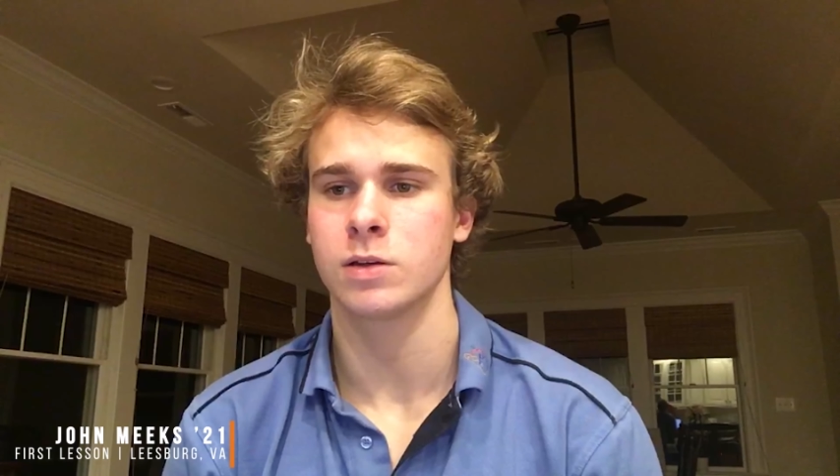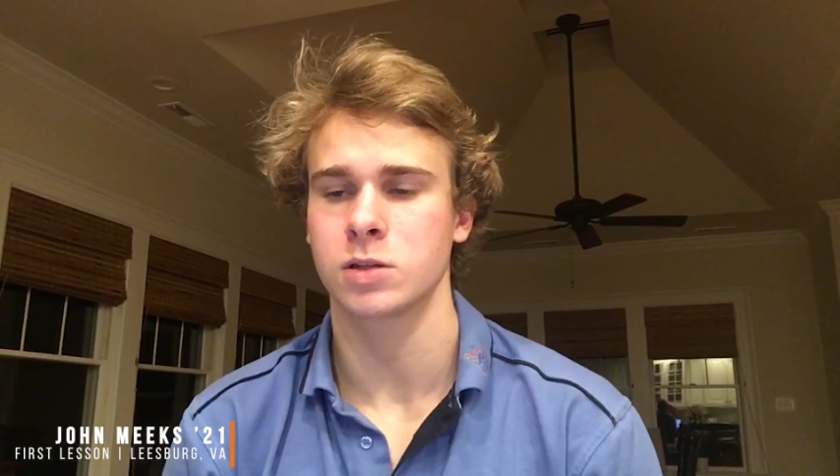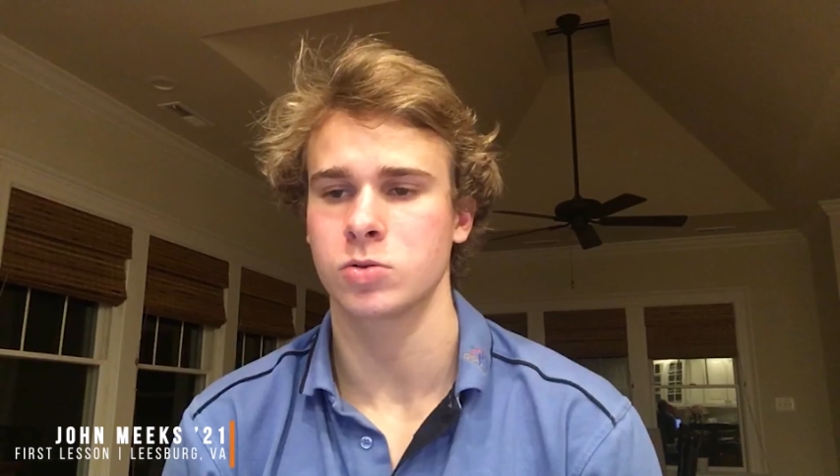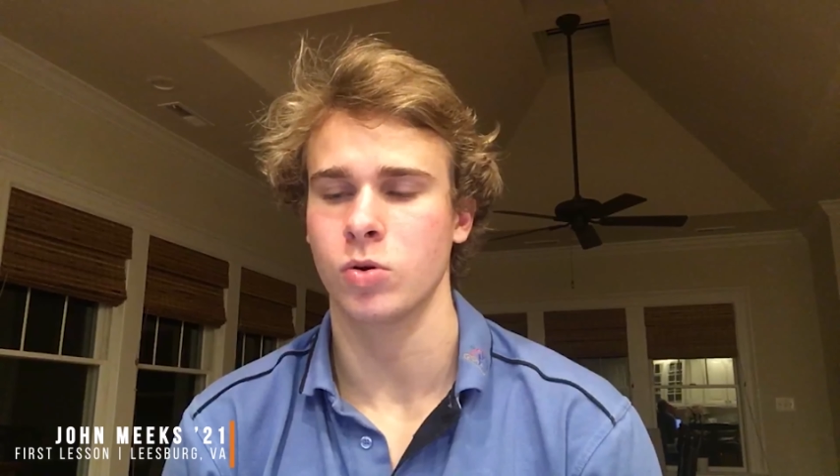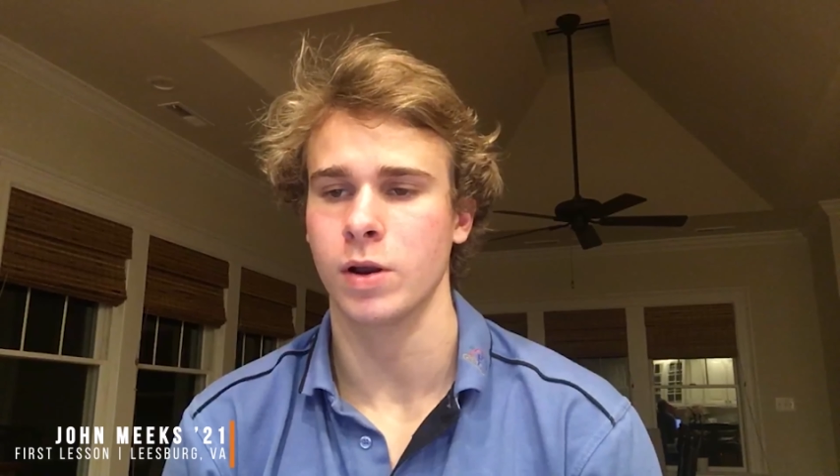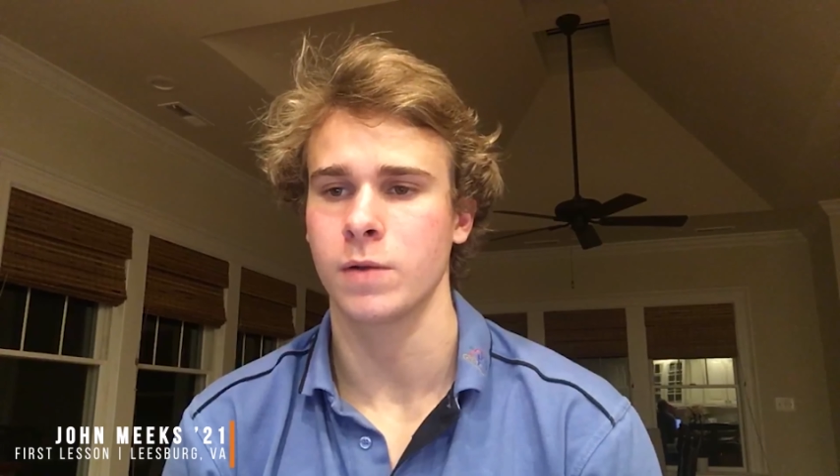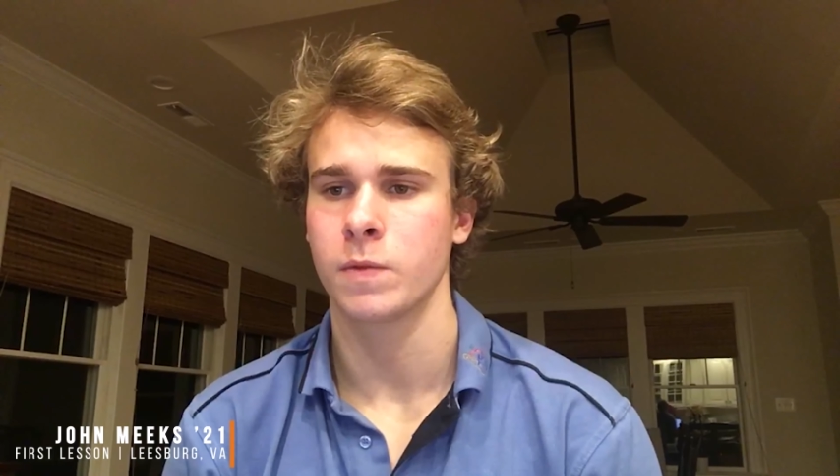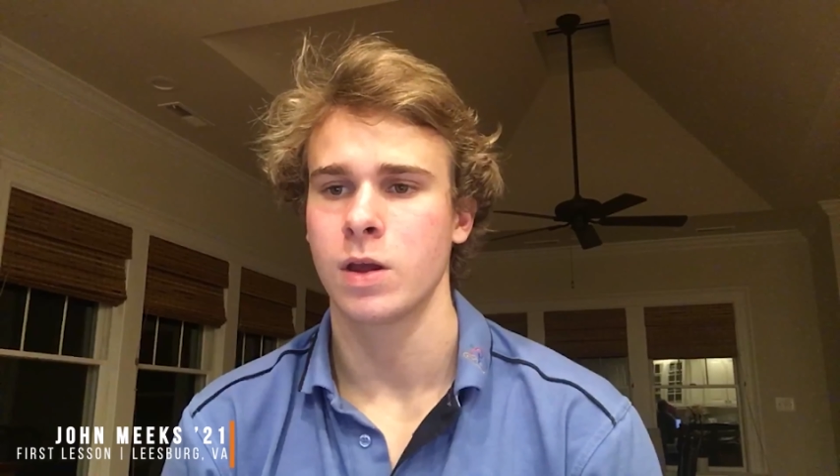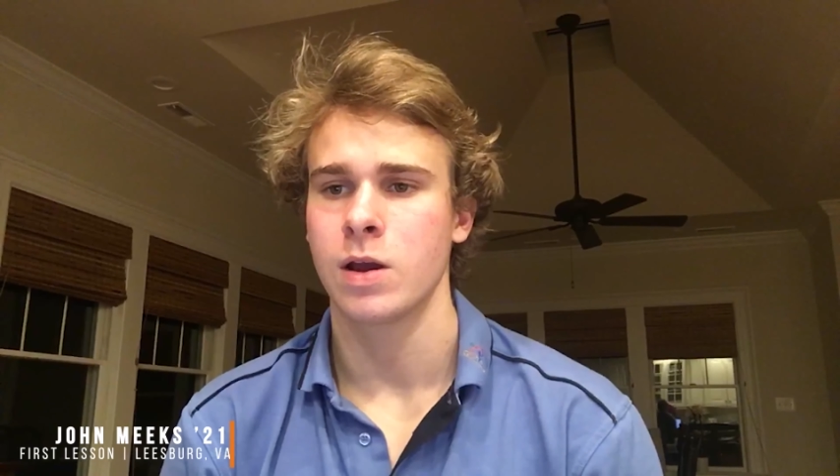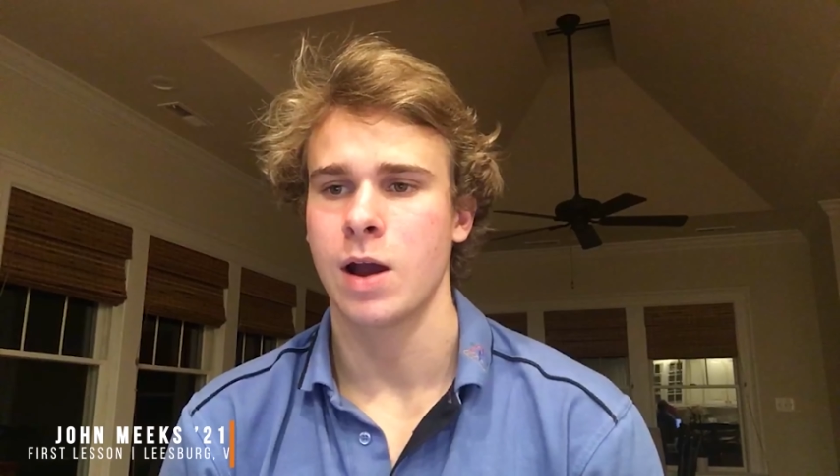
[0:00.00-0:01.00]
destroy.
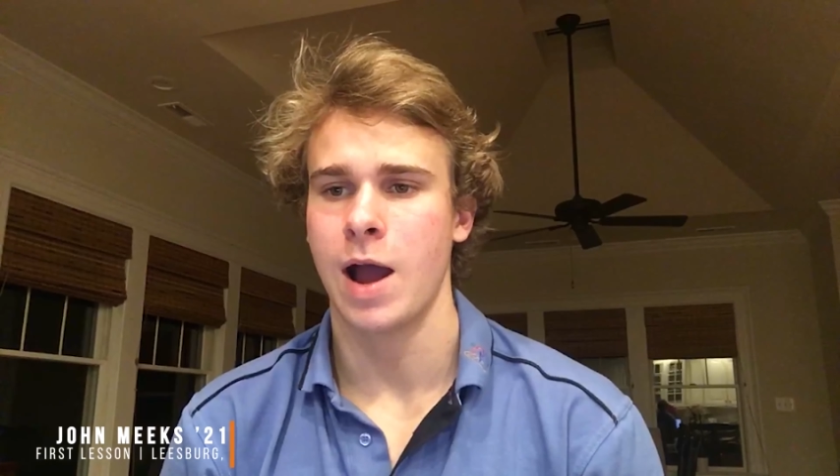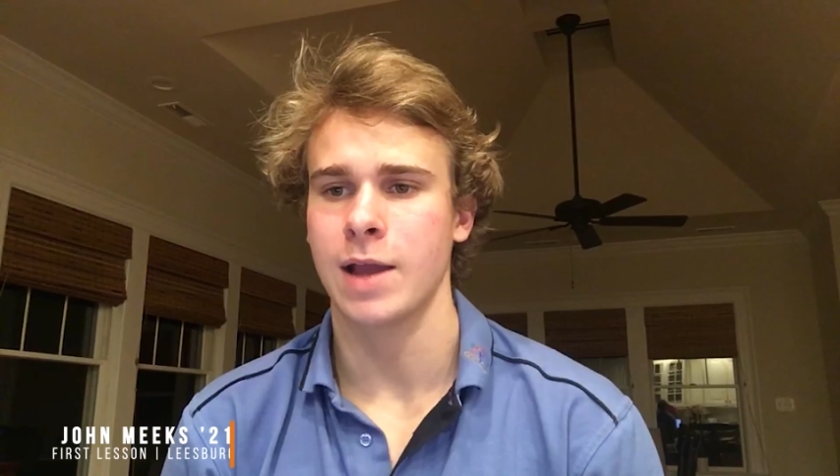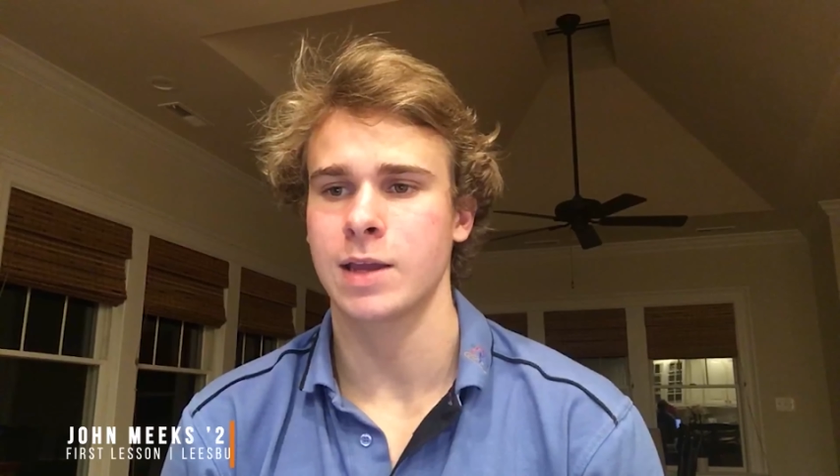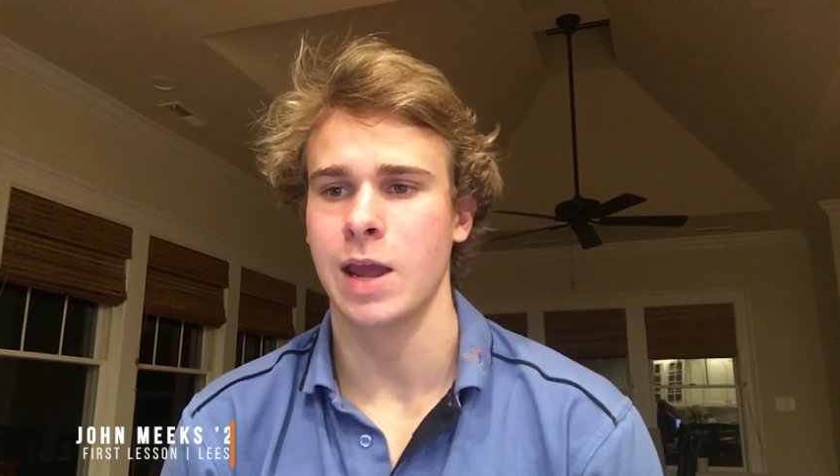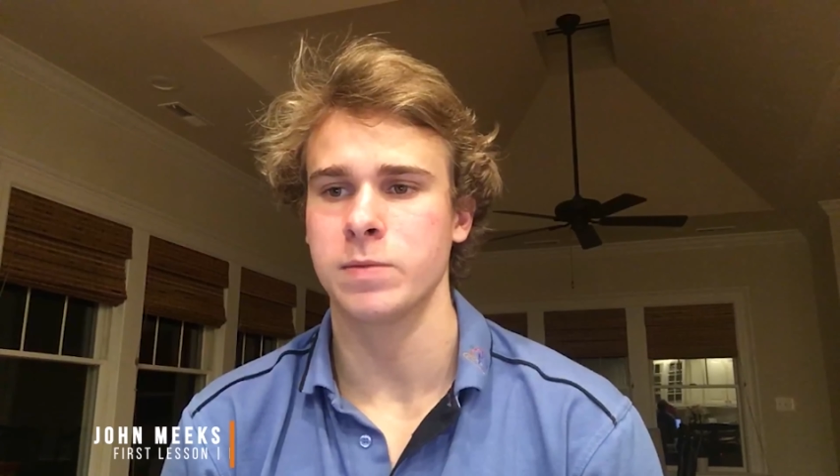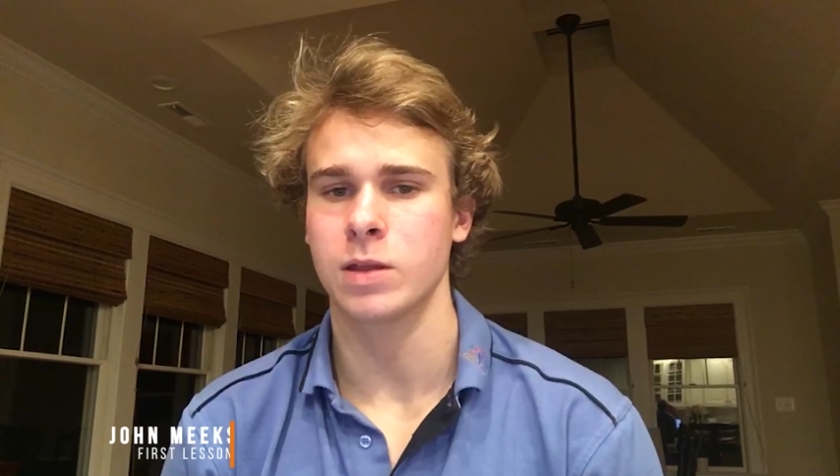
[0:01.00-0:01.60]
I came